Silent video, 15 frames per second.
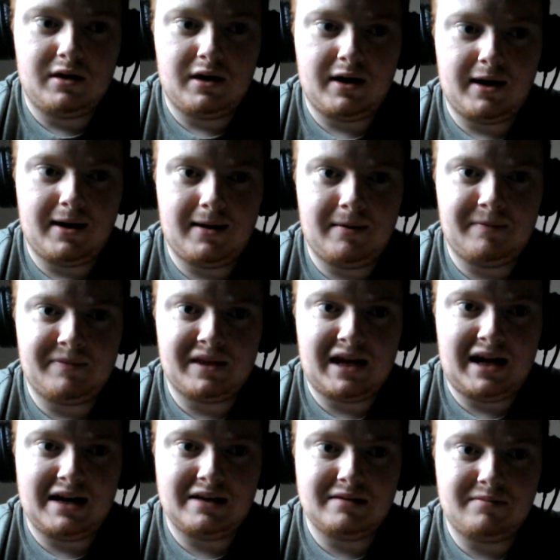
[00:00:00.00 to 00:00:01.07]

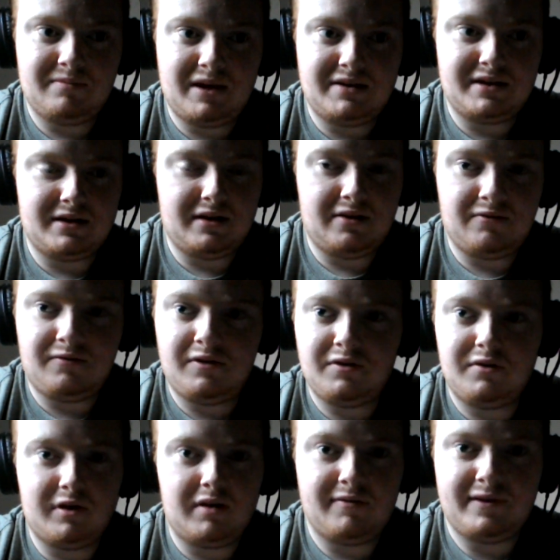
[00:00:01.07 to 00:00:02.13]
and basically the
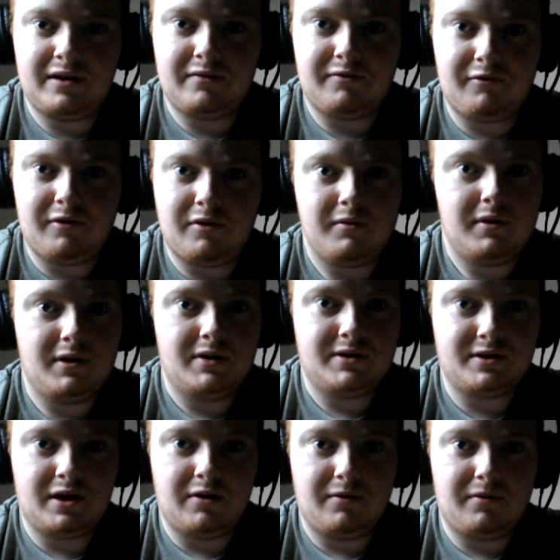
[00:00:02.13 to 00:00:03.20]
funding fell through.
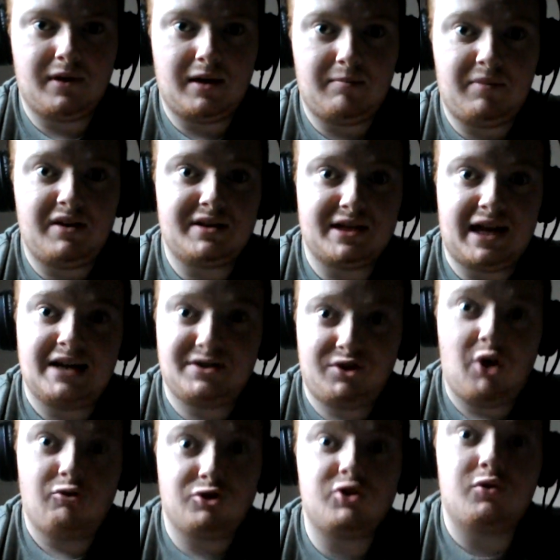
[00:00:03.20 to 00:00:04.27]
So they basically had
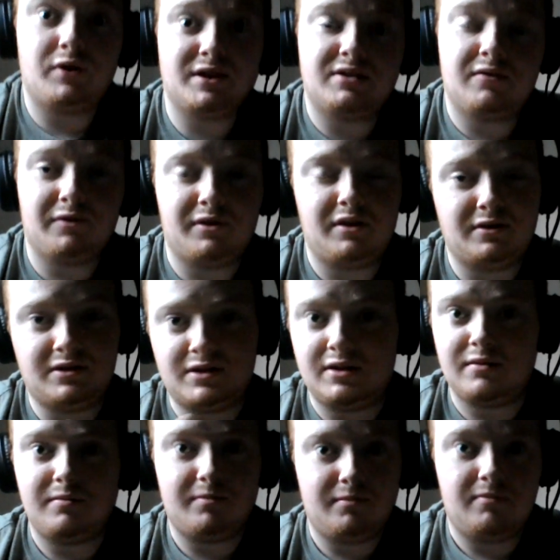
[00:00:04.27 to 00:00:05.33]
no choice other than
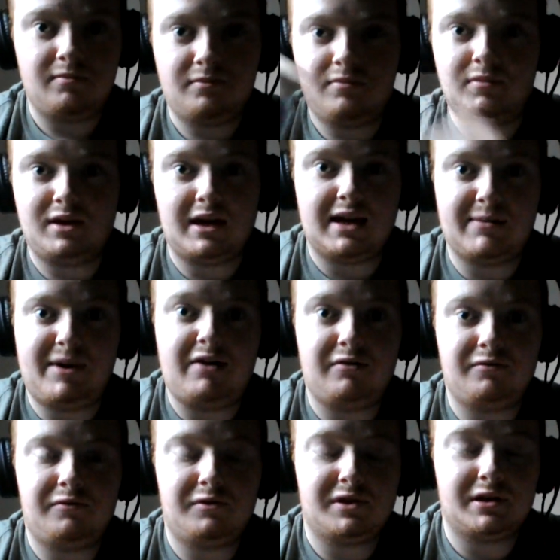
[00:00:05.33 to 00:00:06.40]
to kick him out,
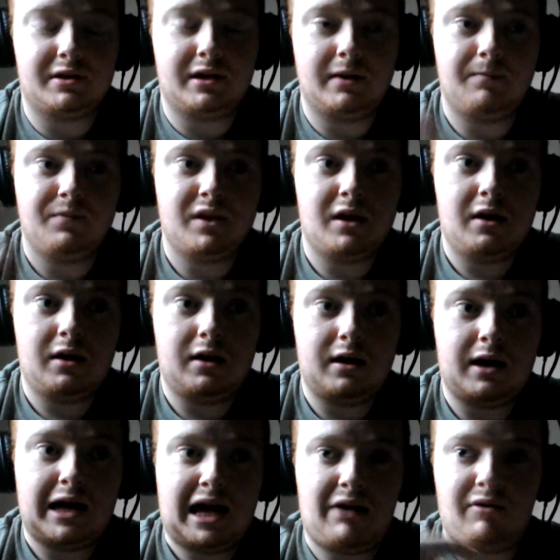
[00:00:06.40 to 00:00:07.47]
unfortunately.
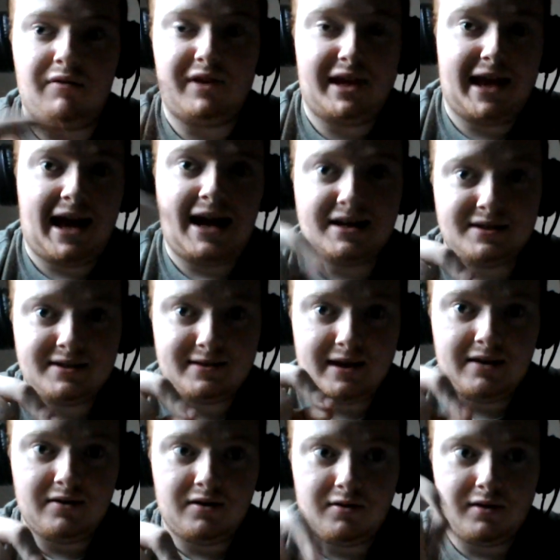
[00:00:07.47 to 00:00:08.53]
However, he has
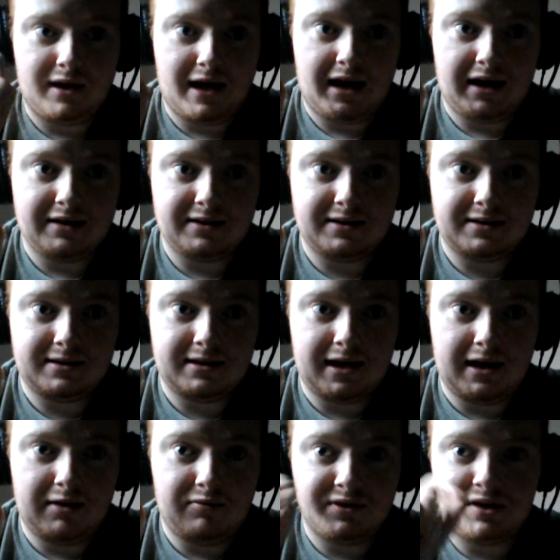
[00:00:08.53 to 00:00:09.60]
stayed on as
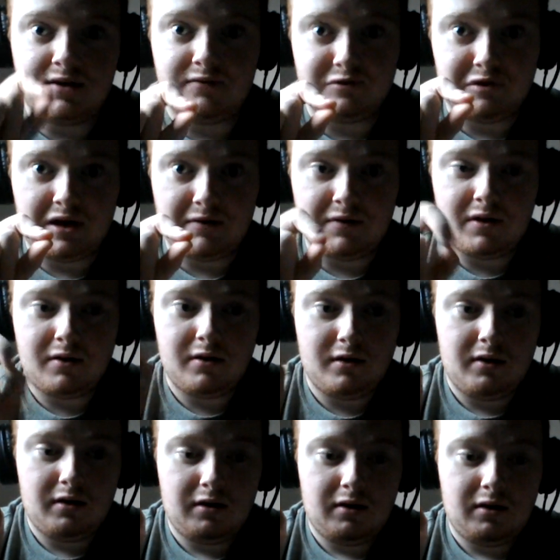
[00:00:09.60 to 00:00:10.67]
a reserve driver
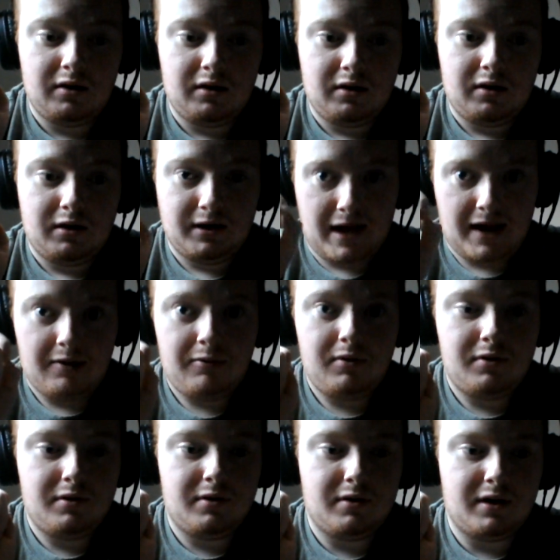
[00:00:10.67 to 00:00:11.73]
now,
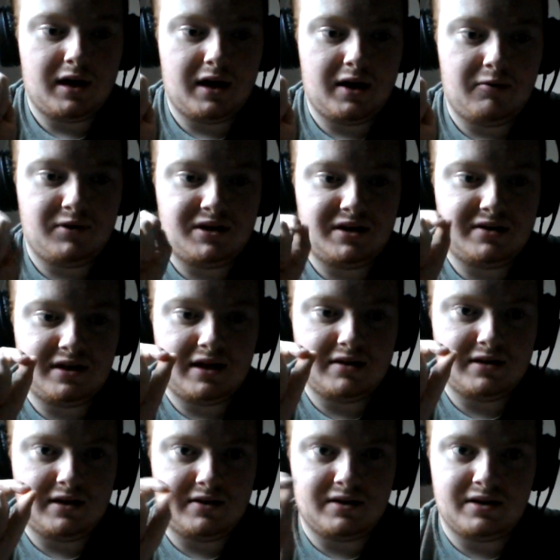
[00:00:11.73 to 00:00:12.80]
which he
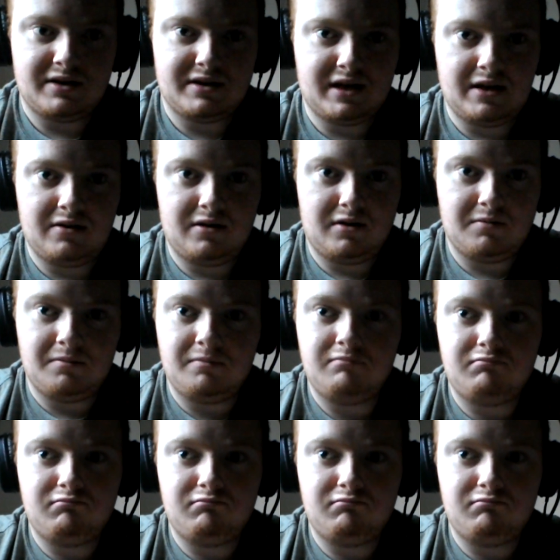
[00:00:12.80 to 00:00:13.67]
says he's going to take on